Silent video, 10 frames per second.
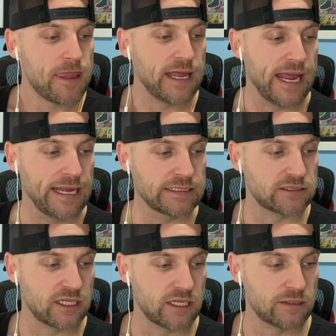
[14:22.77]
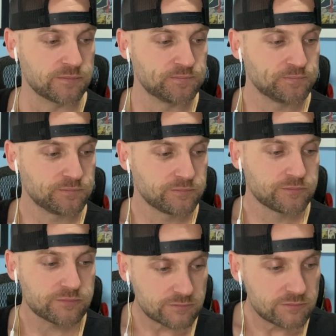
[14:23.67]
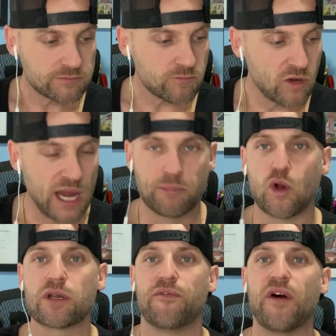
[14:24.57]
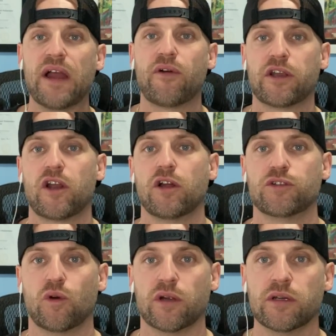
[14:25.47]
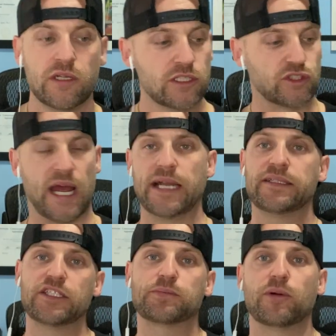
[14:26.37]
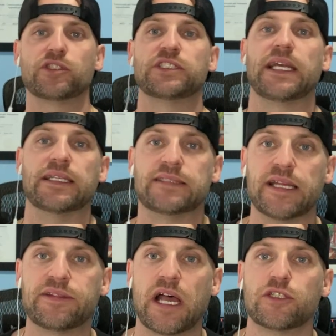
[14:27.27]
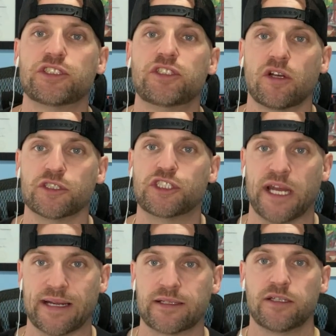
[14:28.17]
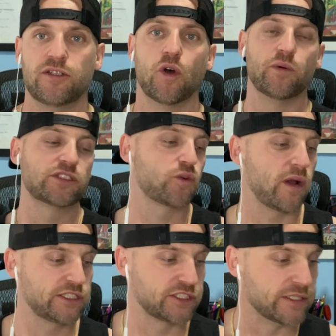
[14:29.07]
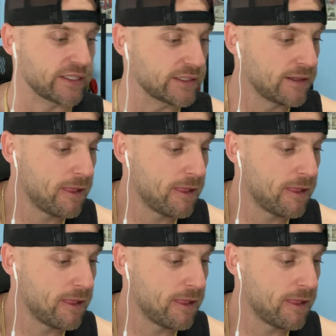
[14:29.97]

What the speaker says: And I broke a $500 door. So how did this person get a $10,000 check? No one's questioned it.